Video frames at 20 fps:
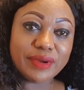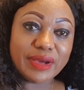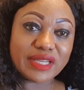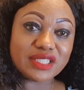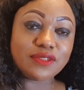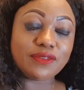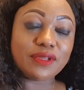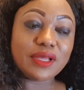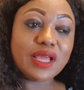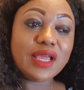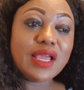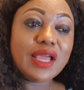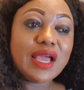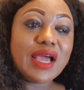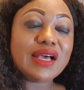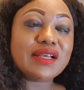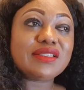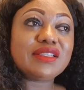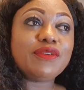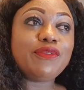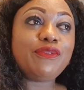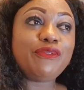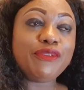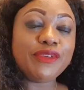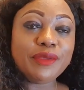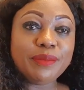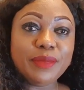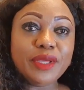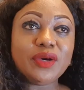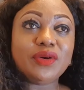as a
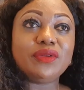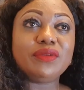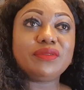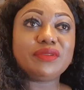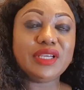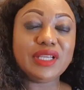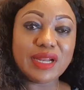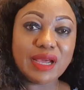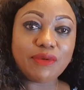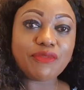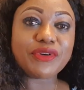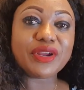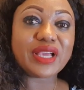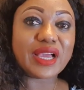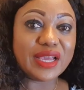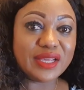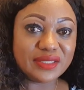female in Africa?